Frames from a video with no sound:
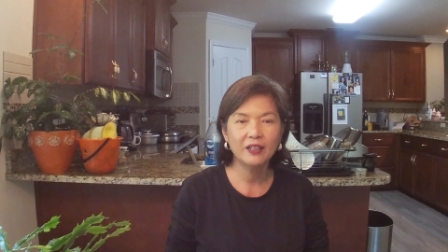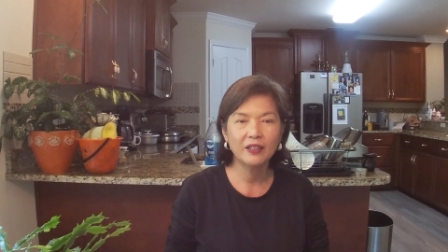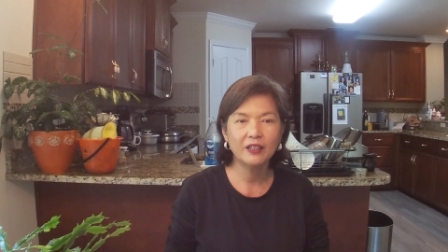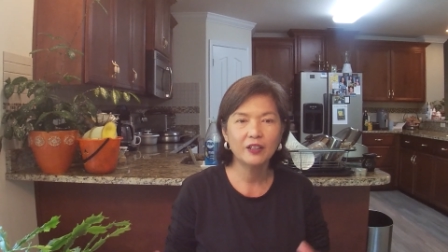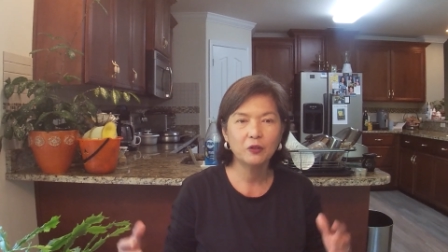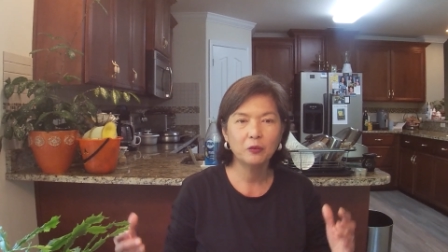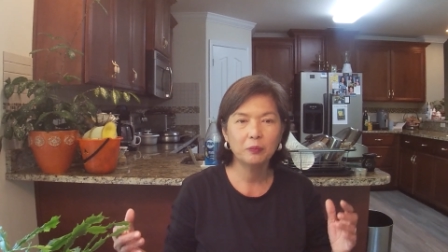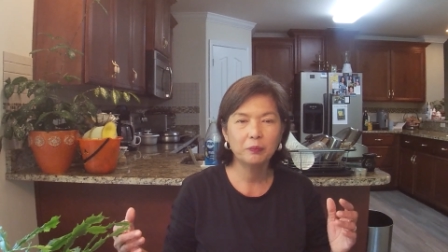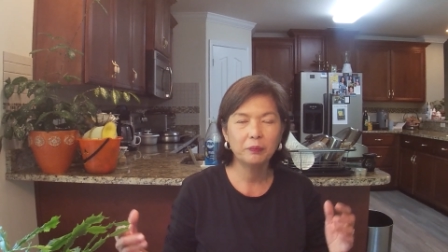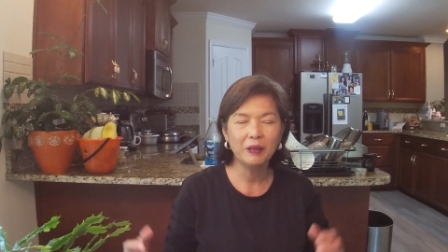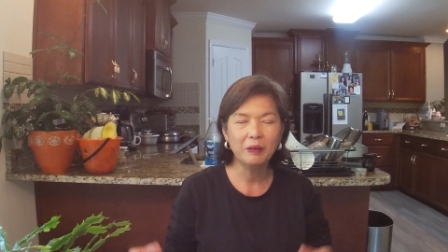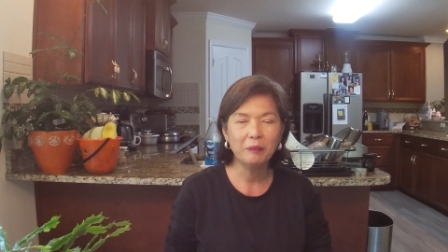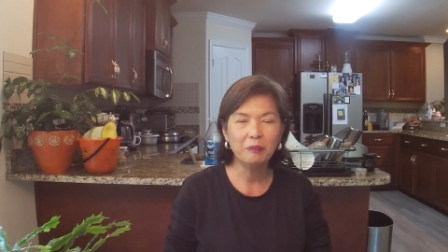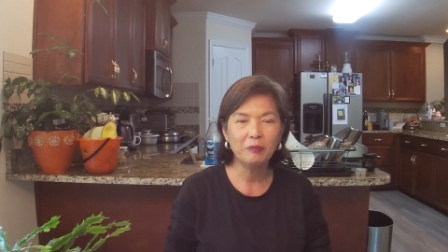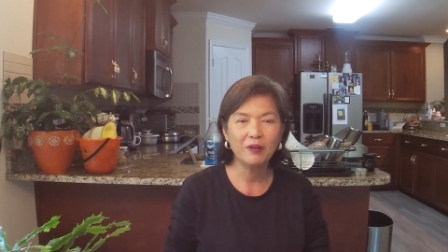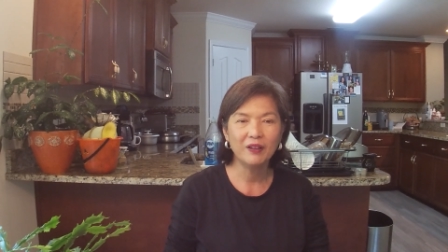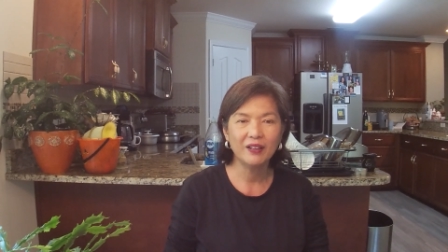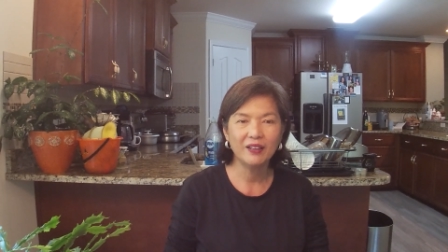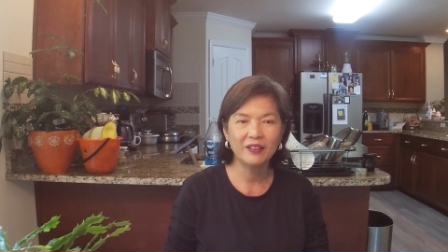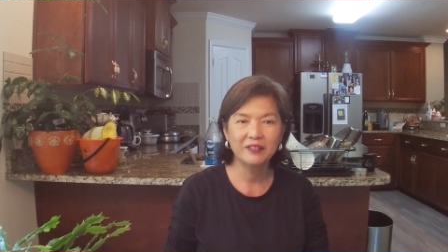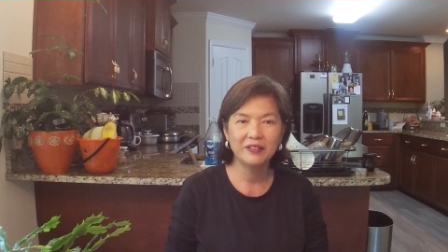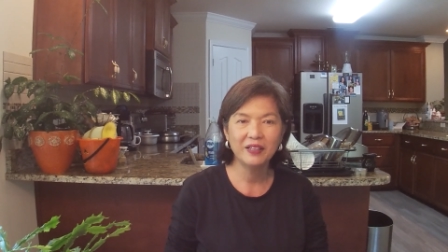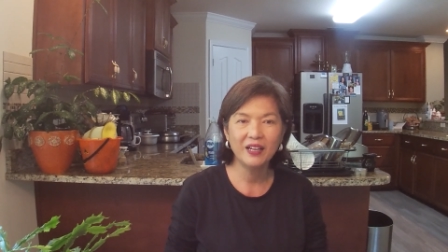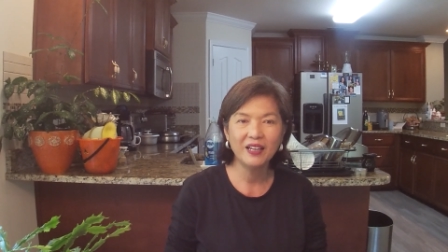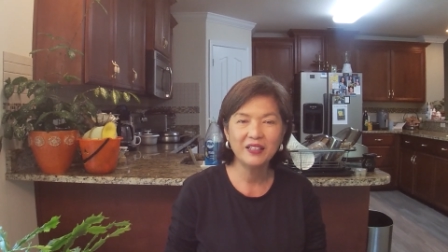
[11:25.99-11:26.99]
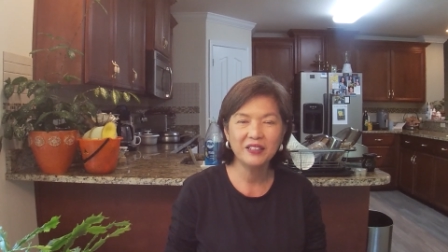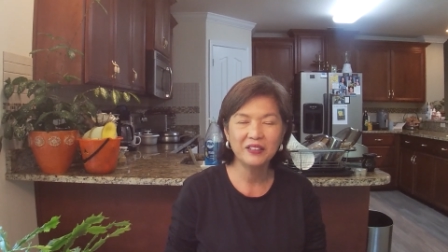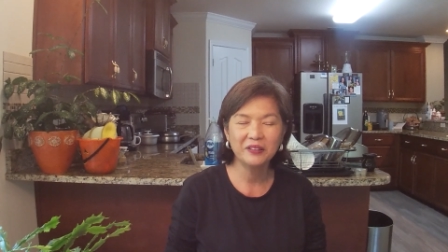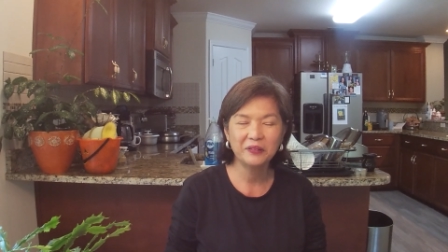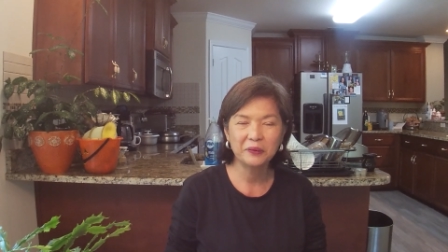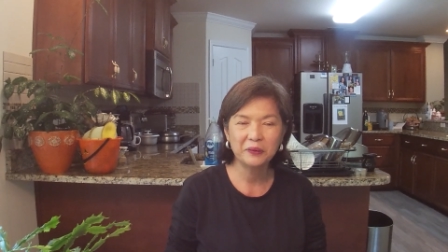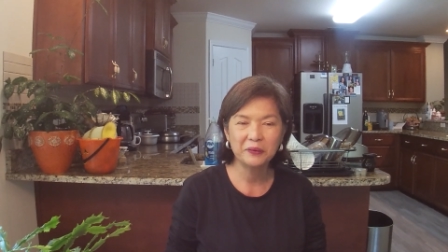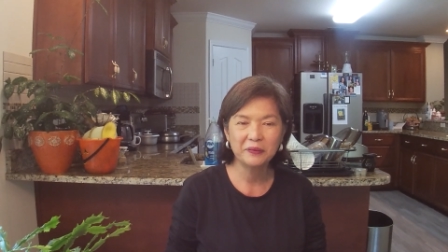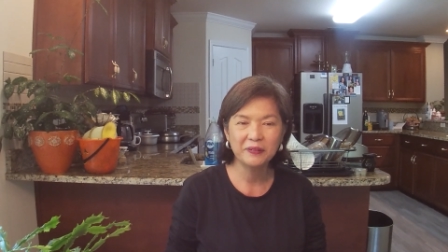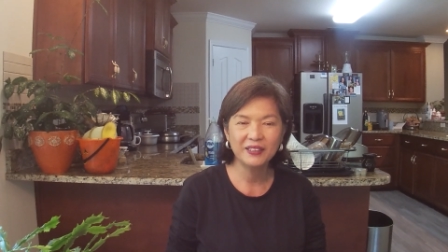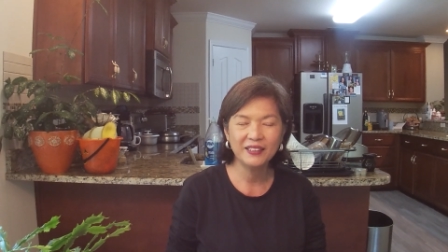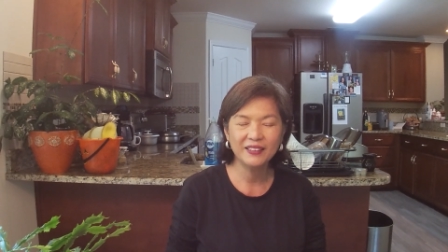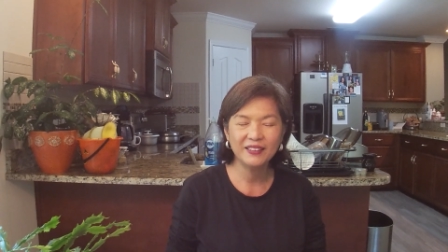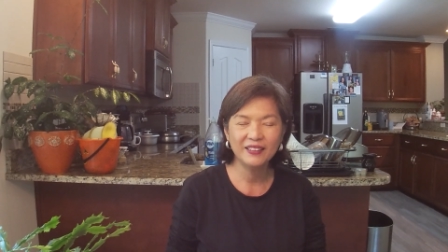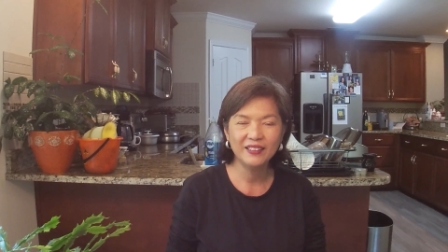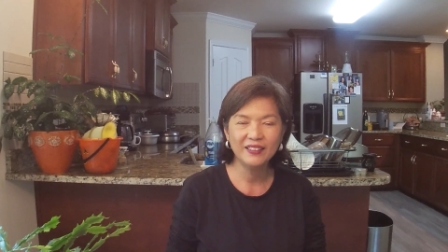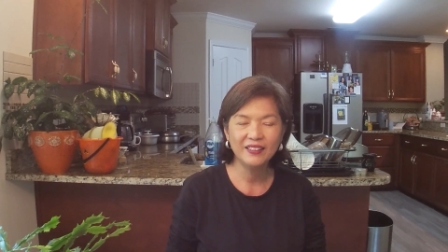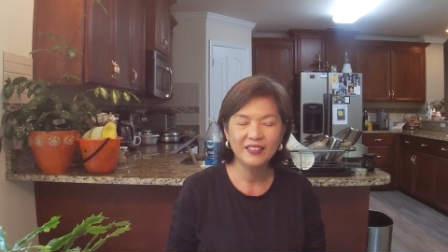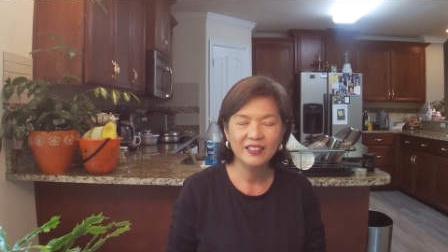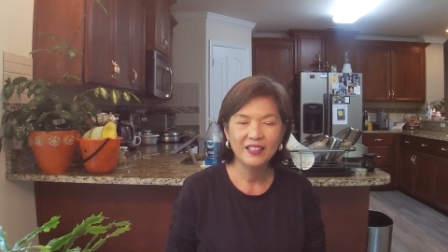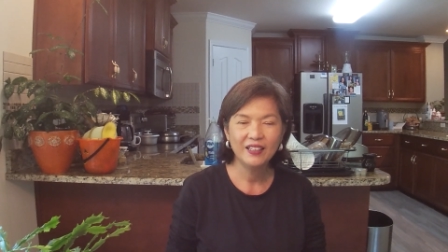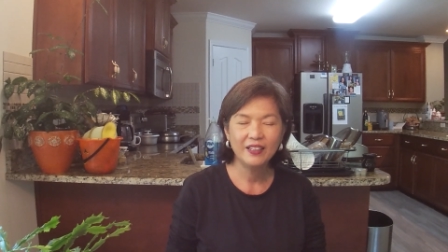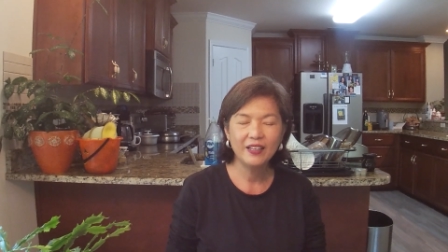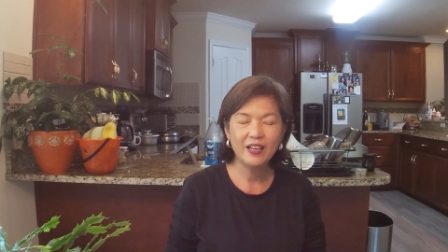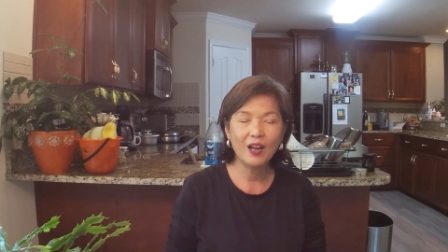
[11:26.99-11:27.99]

A lot of people have done it already.